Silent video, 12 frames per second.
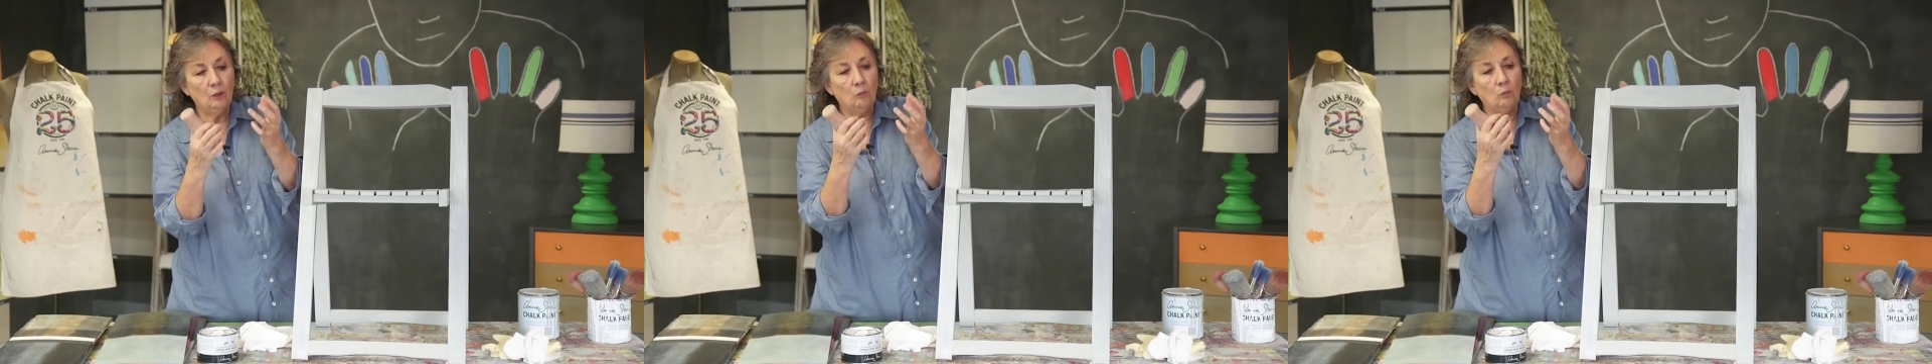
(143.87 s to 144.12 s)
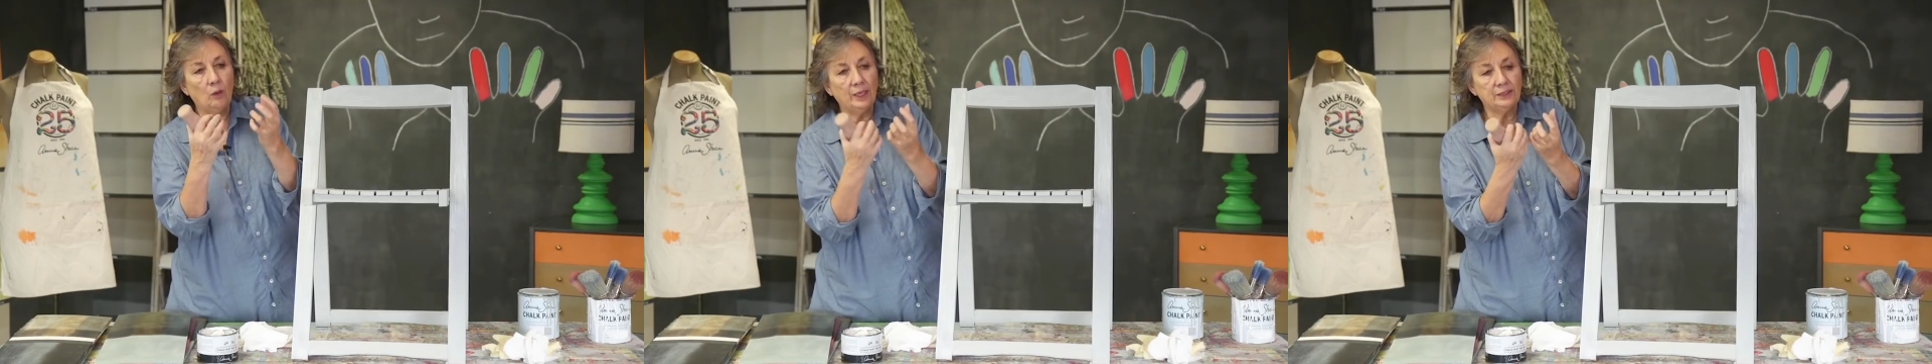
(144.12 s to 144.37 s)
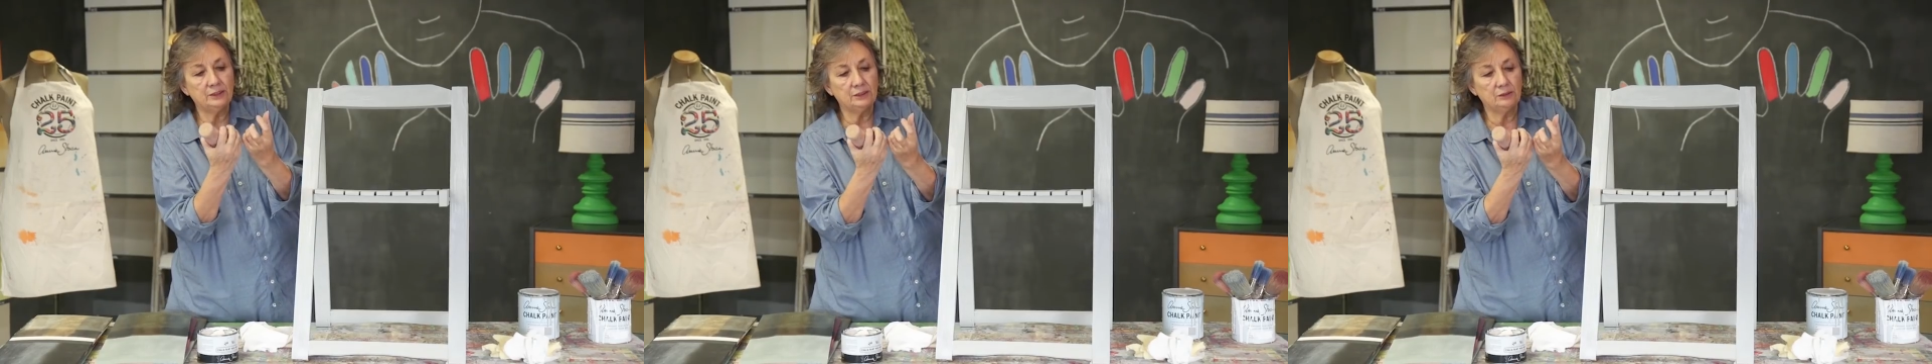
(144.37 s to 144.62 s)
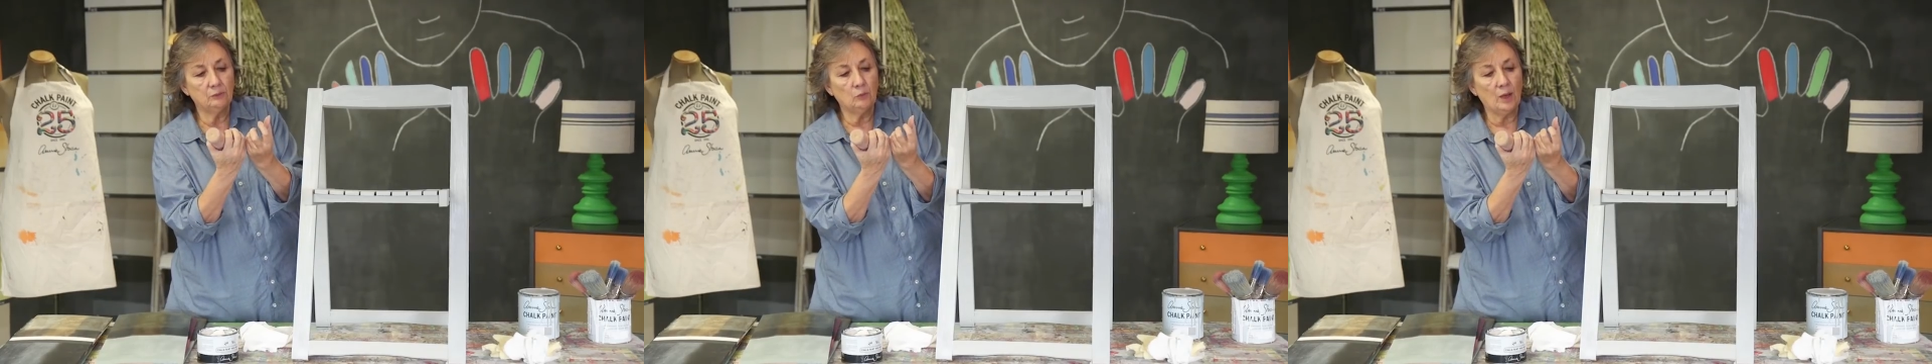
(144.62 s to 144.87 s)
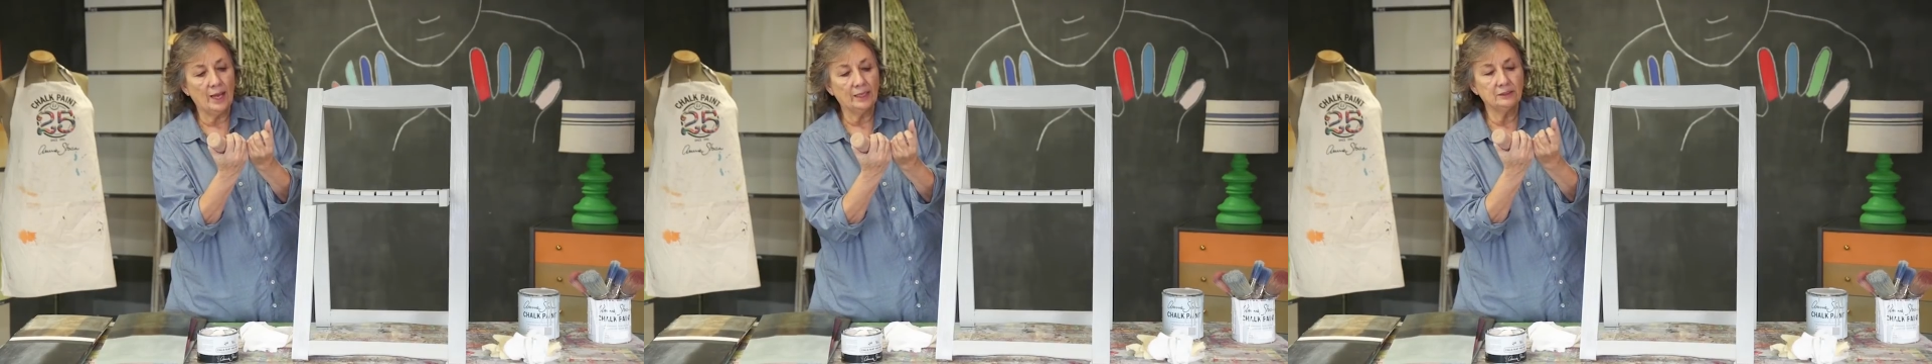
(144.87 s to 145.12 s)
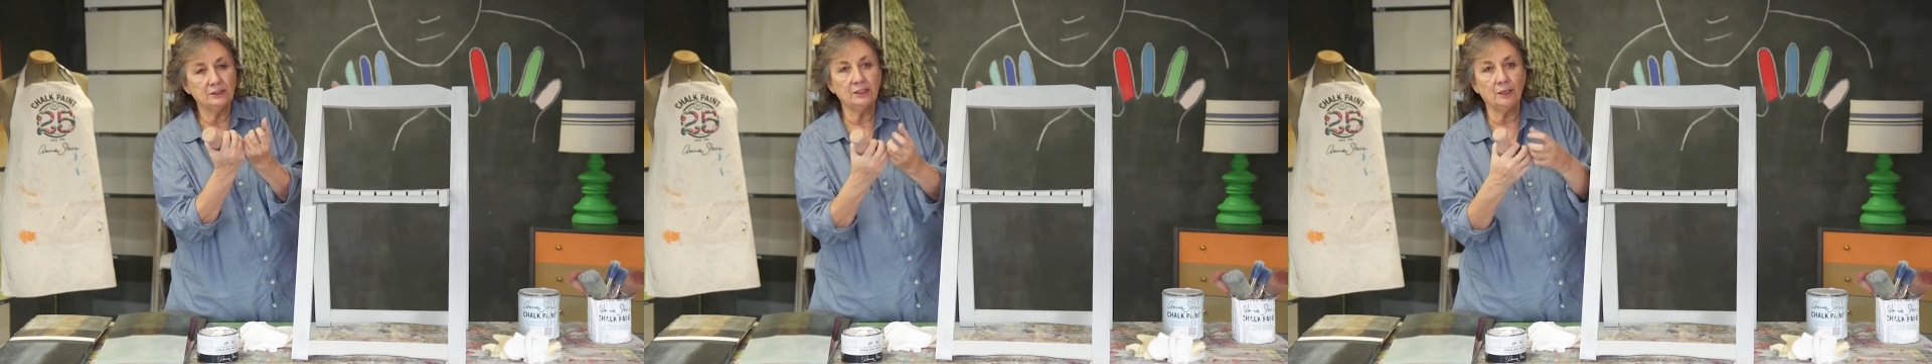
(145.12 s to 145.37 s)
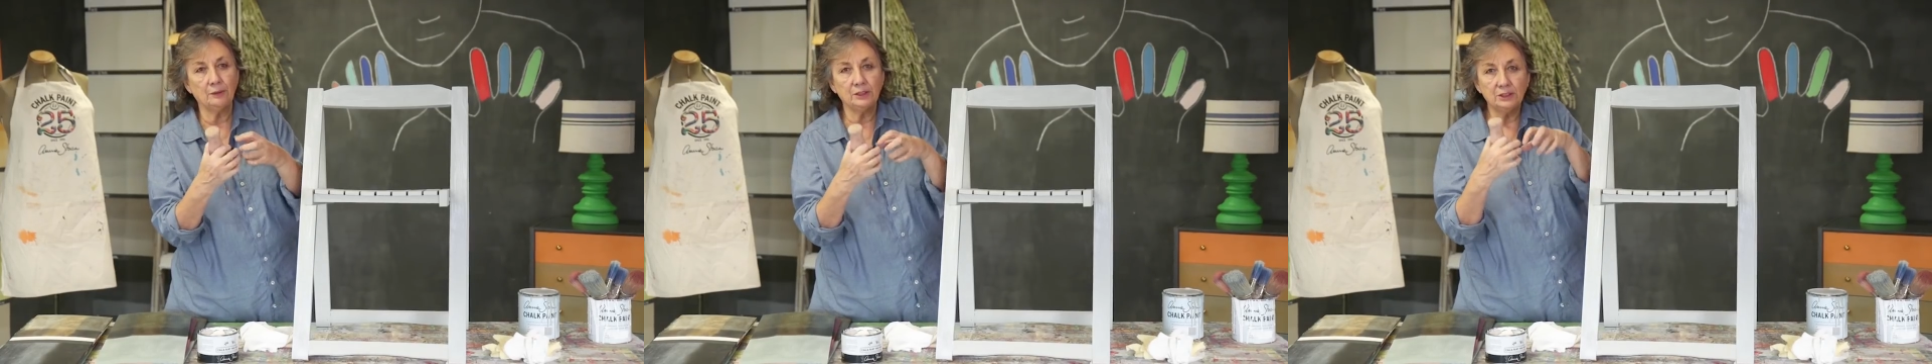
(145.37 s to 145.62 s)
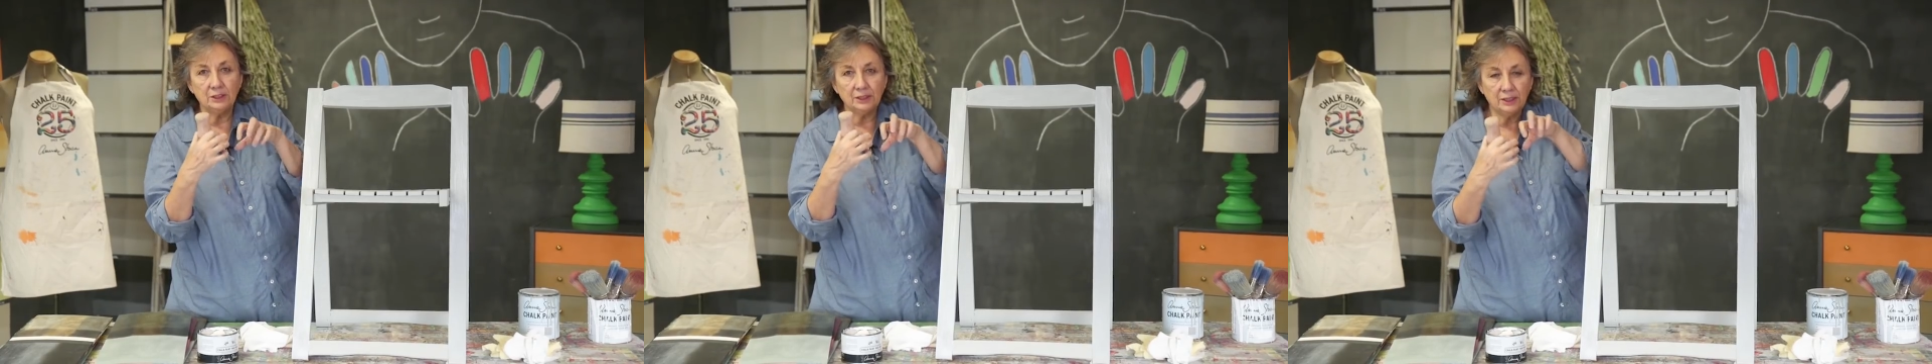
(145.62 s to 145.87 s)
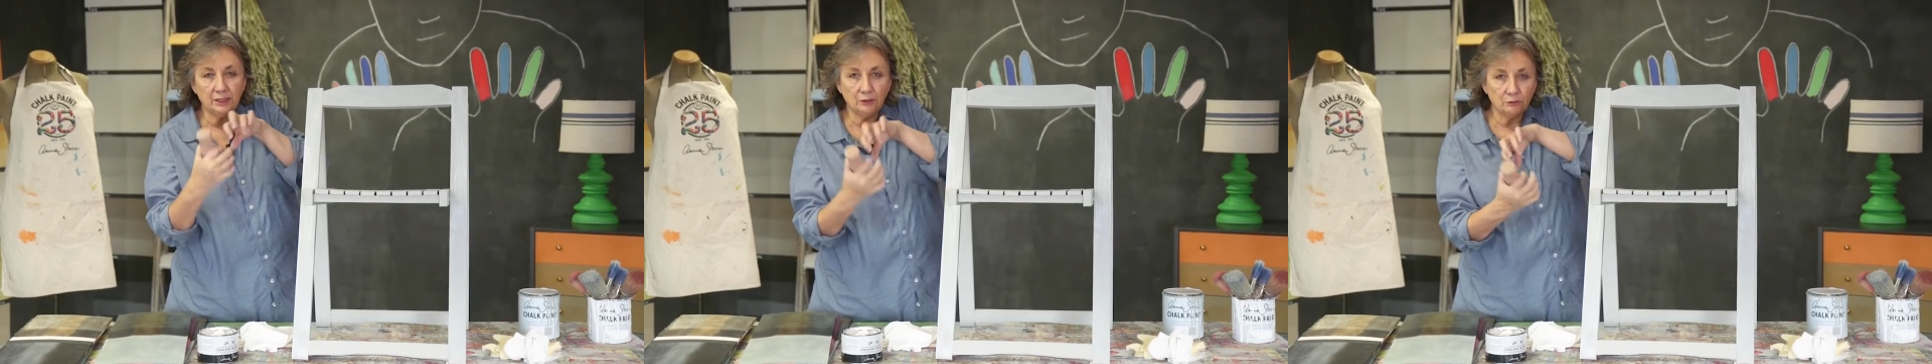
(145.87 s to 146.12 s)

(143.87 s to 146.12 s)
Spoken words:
white wax to go into the